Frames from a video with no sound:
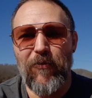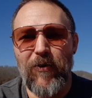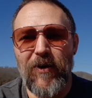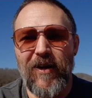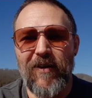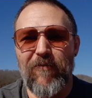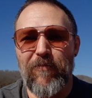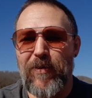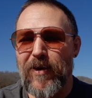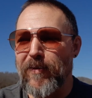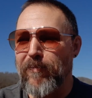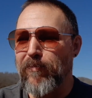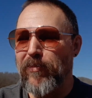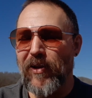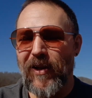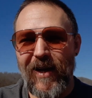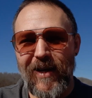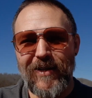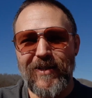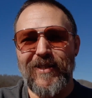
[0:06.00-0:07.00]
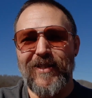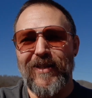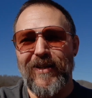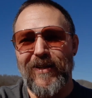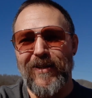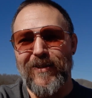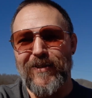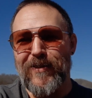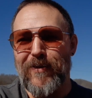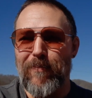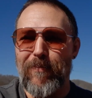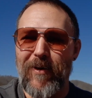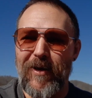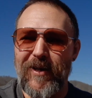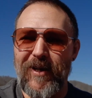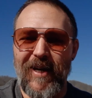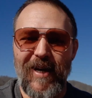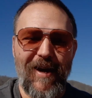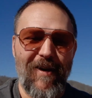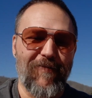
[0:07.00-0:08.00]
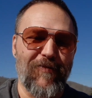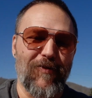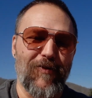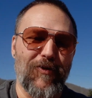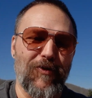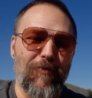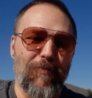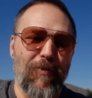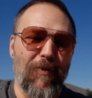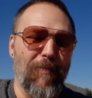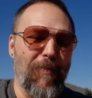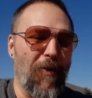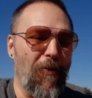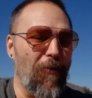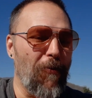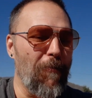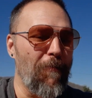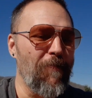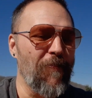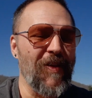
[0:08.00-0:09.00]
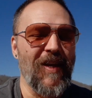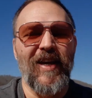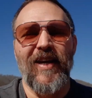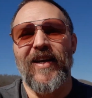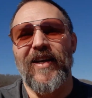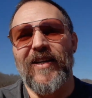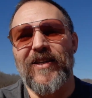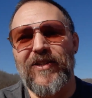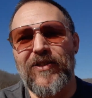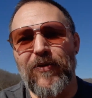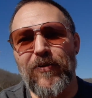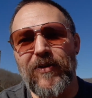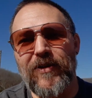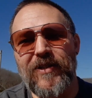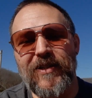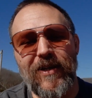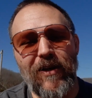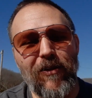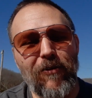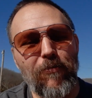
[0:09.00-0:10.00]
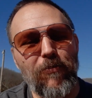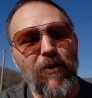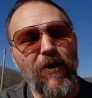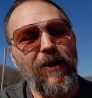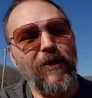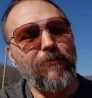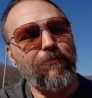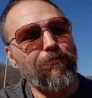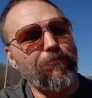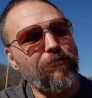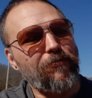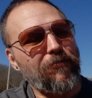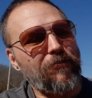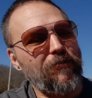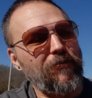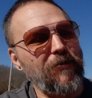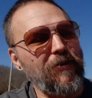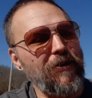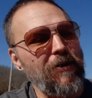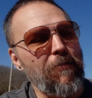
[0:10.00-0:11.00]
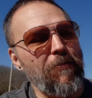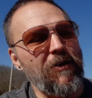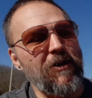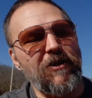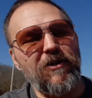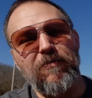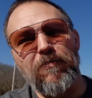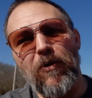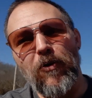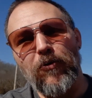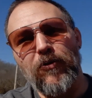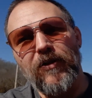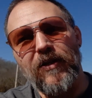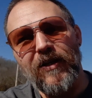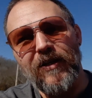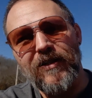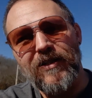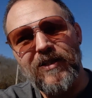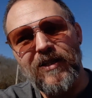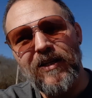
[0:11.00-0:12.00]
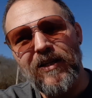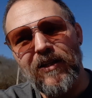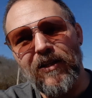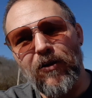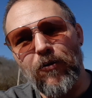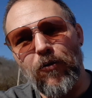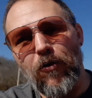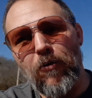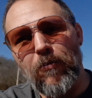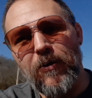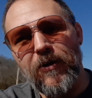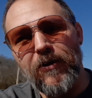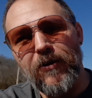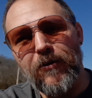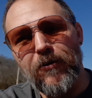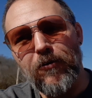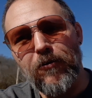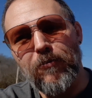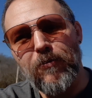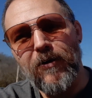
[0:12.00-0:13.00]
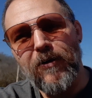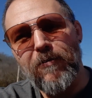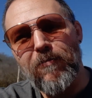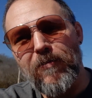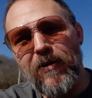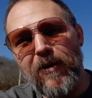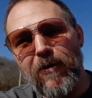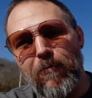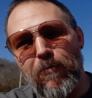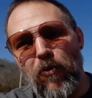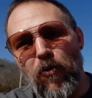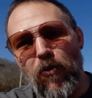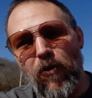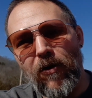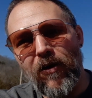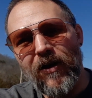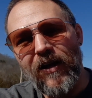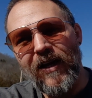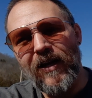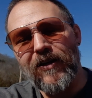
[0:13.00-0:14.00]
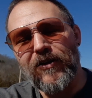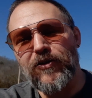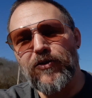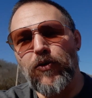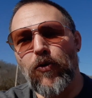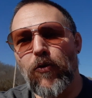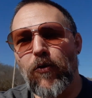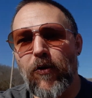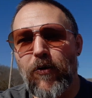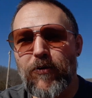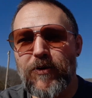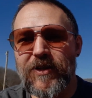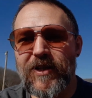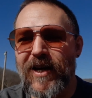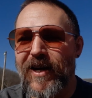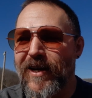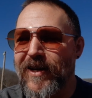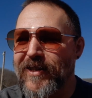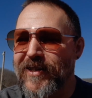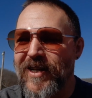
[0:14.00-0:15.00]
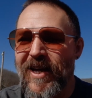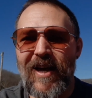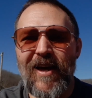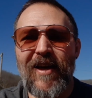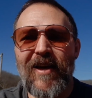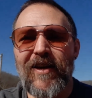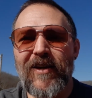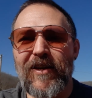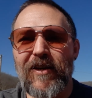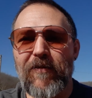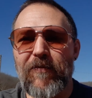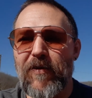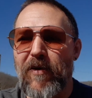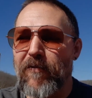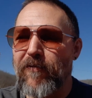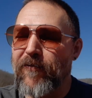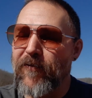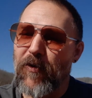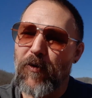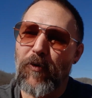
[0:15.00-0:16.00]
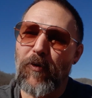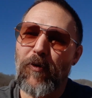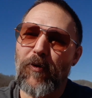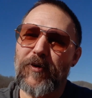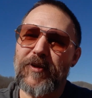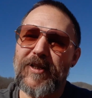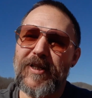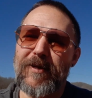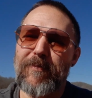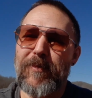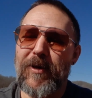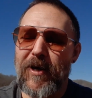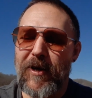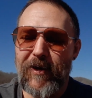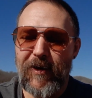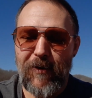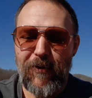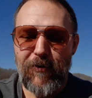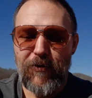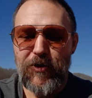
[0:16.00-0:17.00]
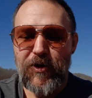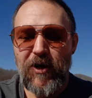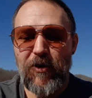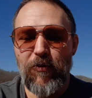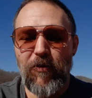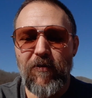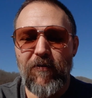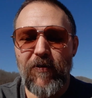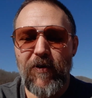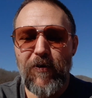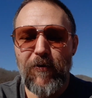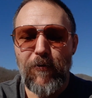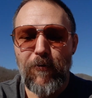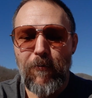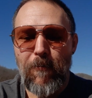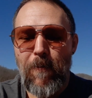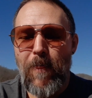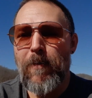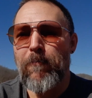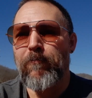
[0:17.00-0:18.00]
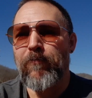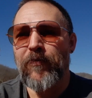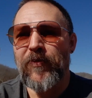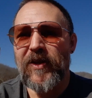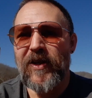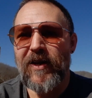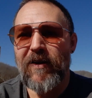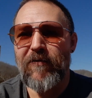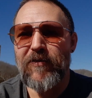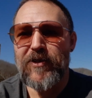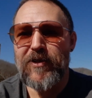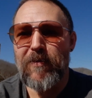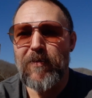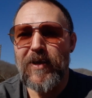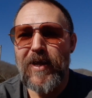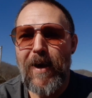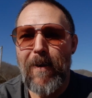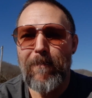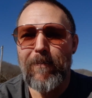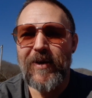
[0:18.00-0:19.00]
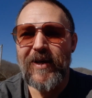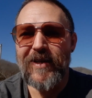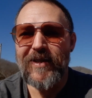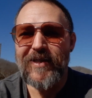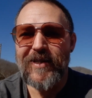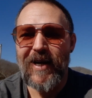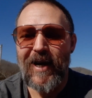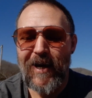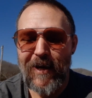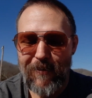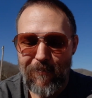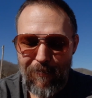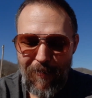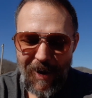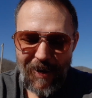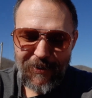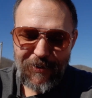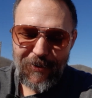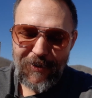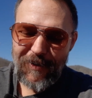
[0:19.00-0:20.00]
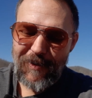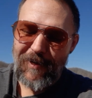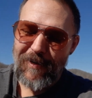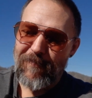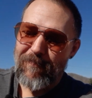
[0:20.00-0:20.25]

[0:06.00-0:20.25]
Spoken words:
We have been blessed. It is the Monday after Super Bowl, and so to celebrate, I'm going to smoke this Aroma De Cuba Mi Amor in Toro size, give you a full deep cut energy review, give you some of that B-side magic.